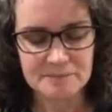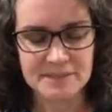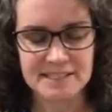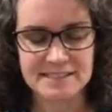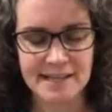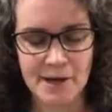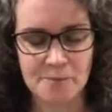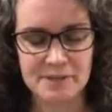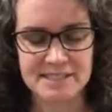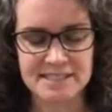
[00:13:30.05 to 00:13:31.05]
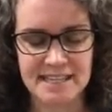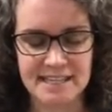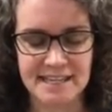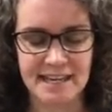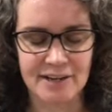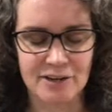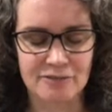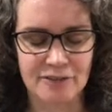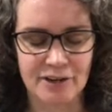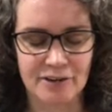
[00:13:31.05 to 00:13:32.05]
Please help us take care
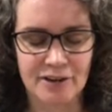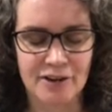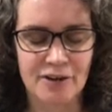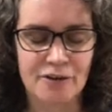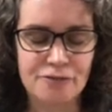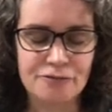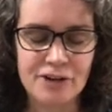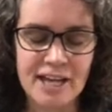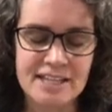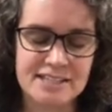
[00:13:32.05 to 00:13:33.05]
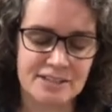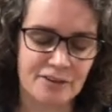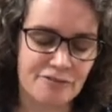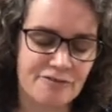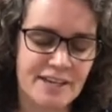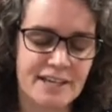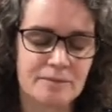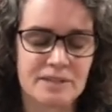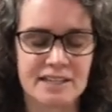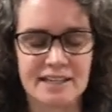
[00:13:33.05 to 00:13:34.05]
of our friends and our
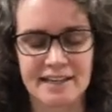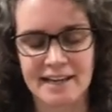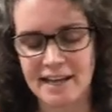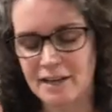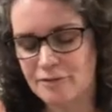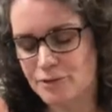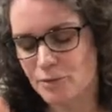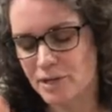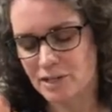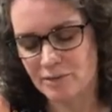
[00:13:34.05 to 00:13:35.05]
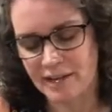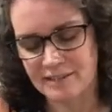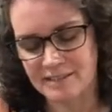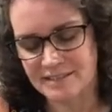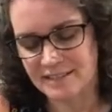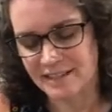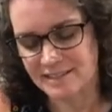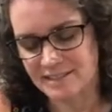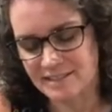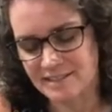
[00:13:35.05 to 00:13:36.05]
family and everyone around us, and
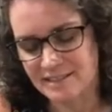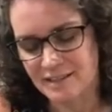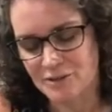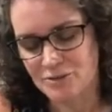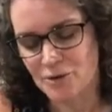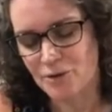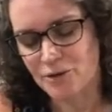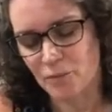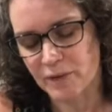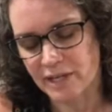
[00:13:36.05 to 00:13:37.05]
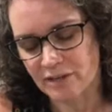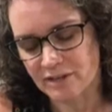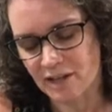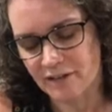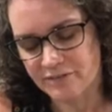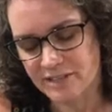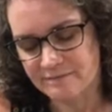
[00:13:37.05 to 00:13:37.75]
just know that we are loved.